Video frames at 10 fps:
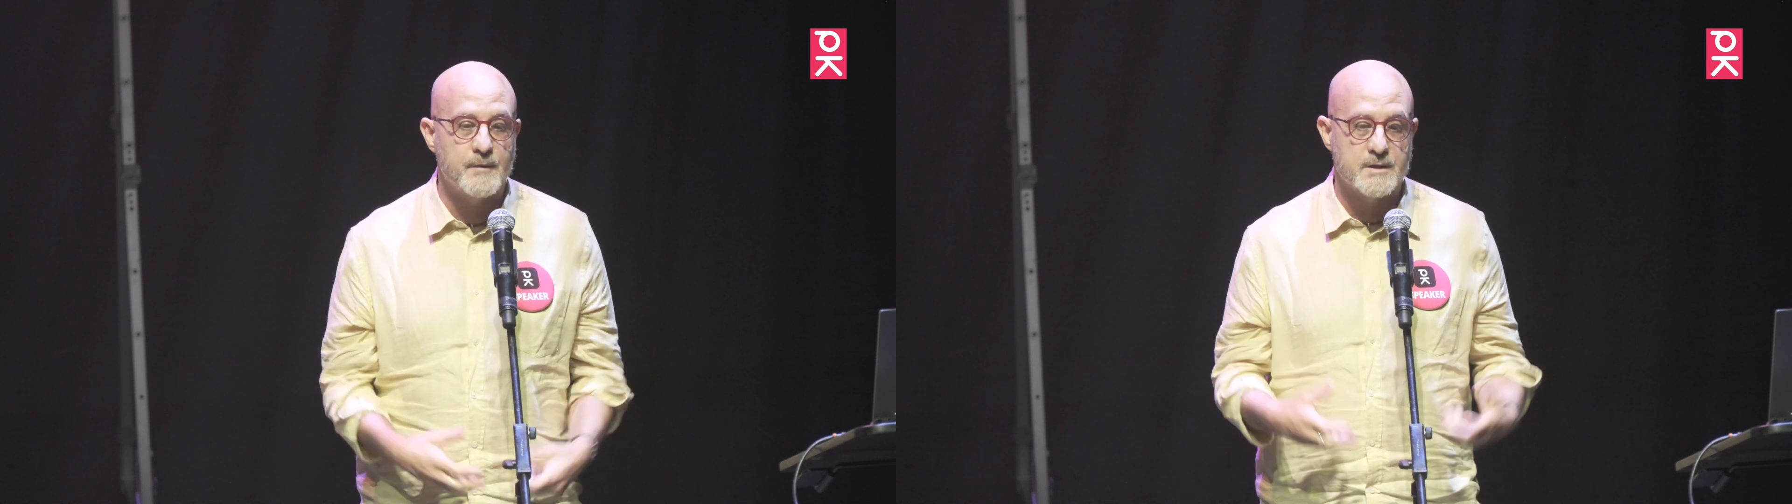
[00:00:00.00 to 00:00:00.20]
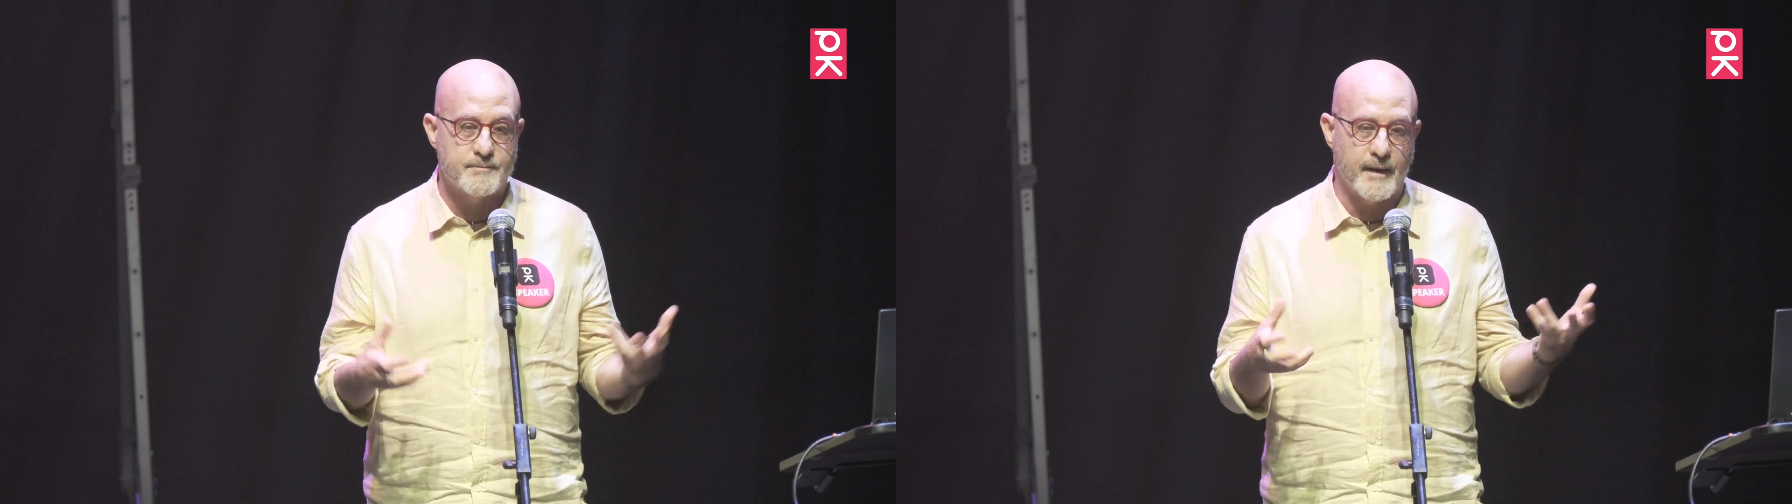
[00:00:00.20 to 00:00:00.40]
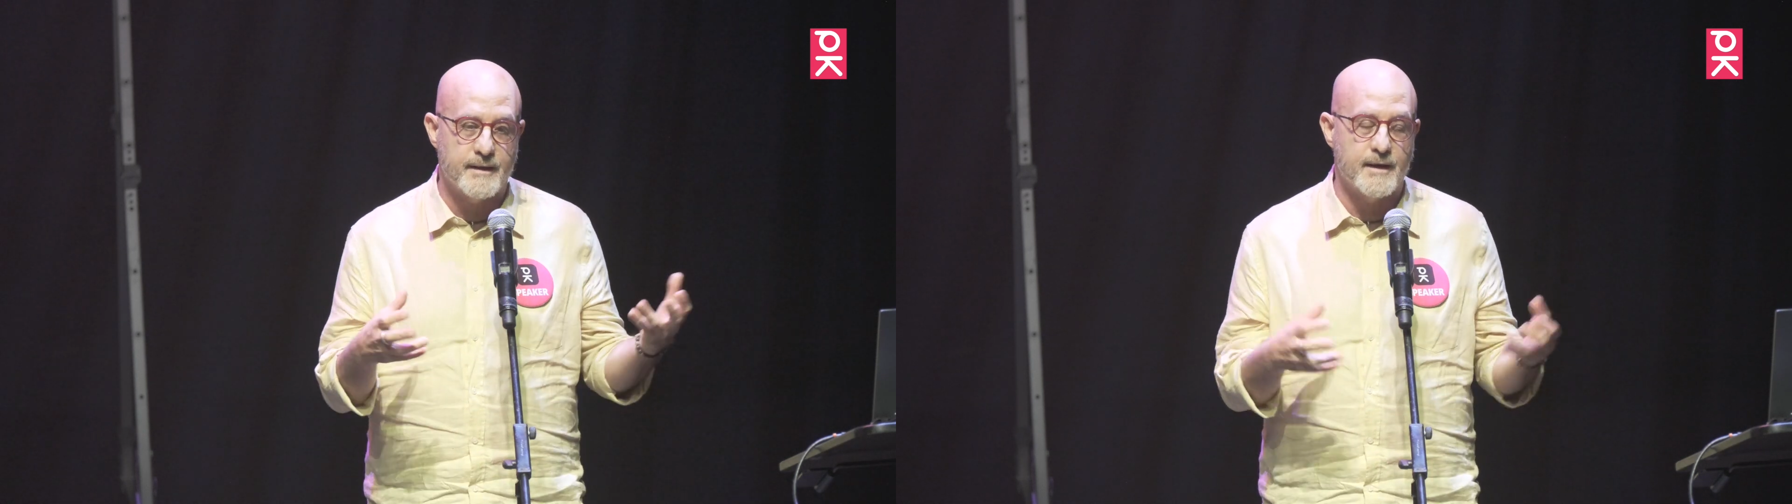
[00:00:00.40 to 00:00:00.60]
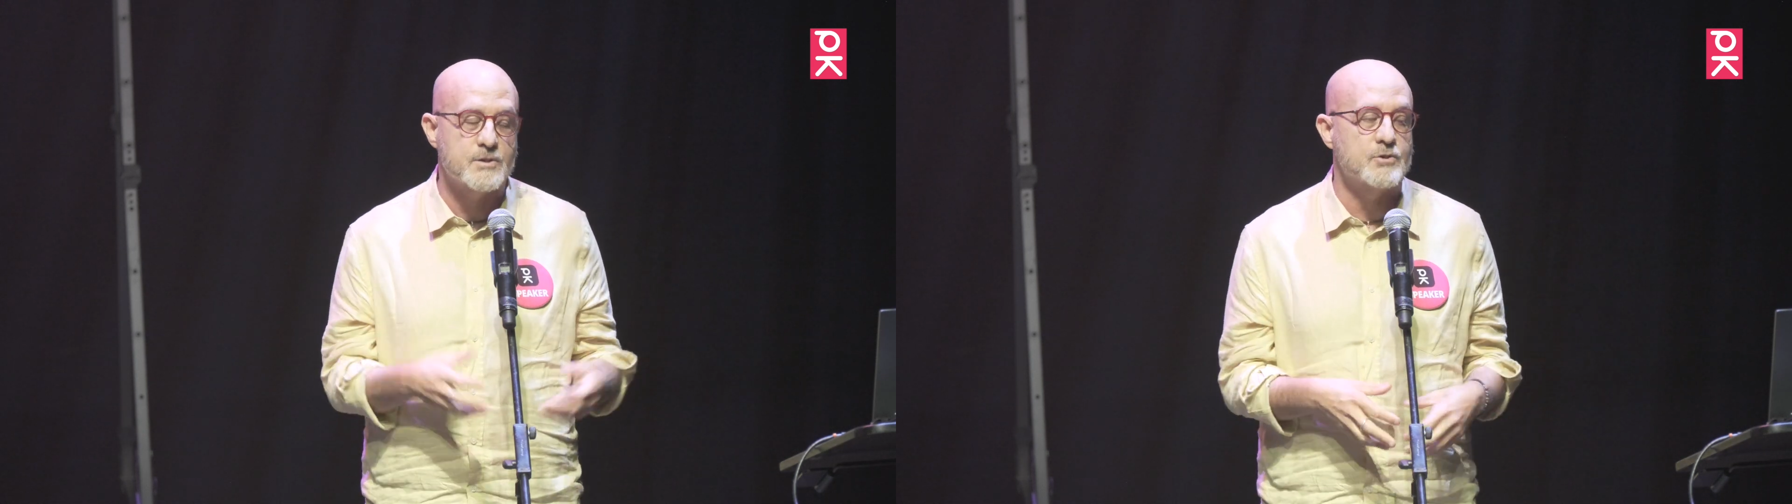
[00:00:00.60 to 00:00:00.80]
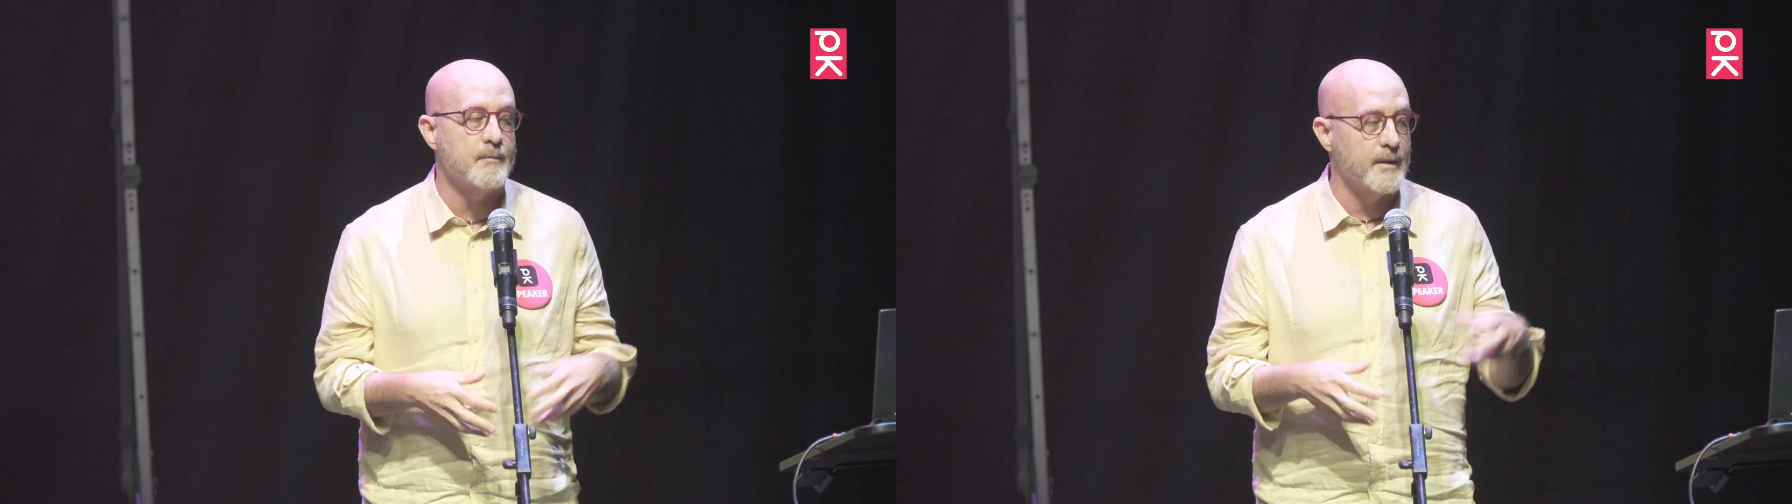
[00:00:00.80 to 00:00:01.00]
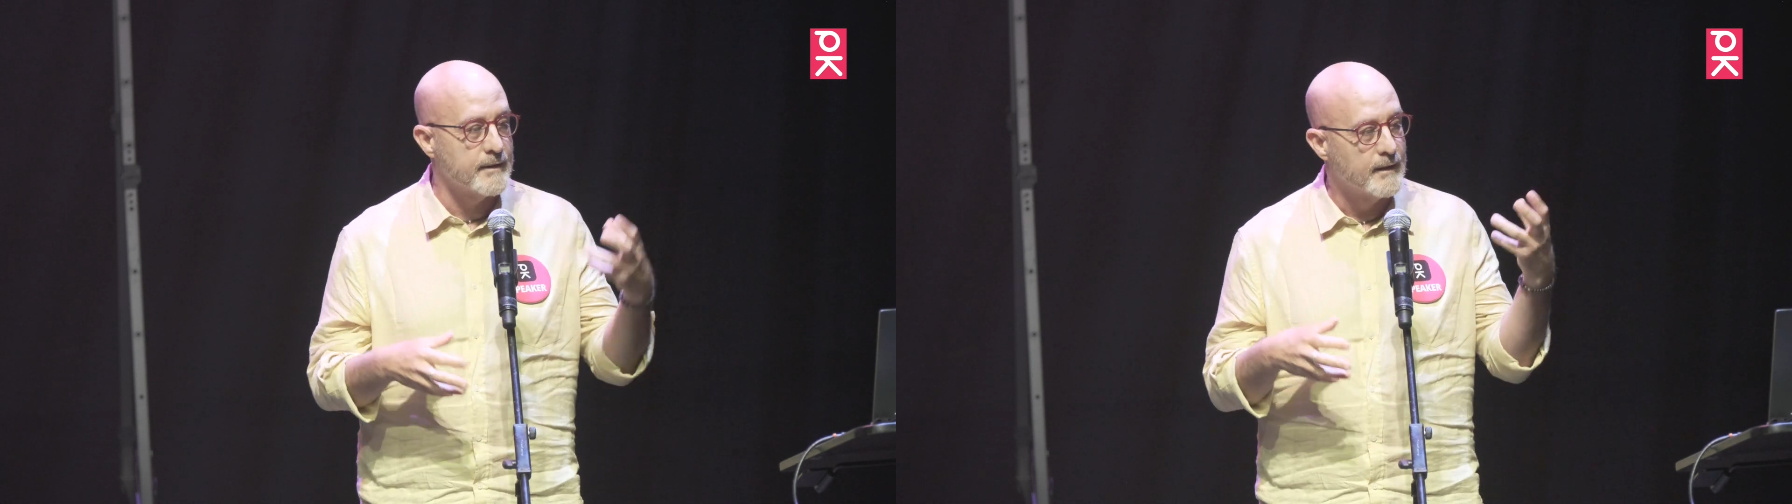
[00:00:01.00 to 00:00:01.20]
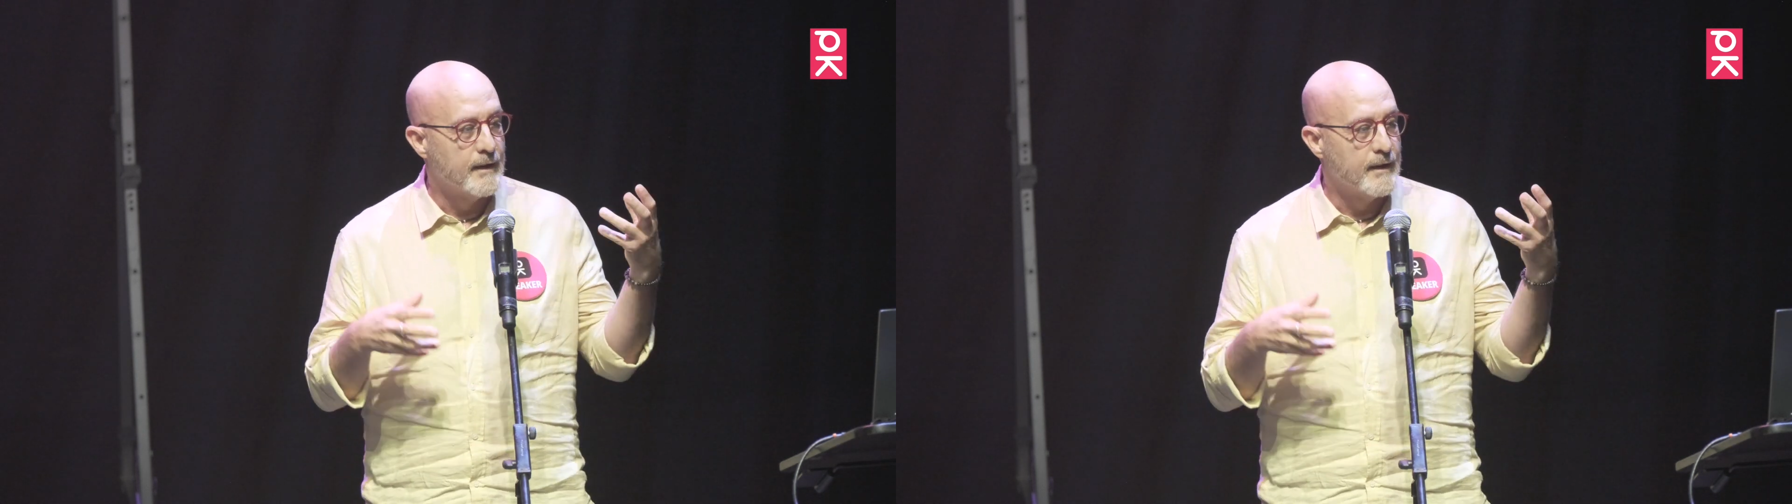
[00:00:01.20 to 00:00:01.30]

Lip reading: this mechanized drum, and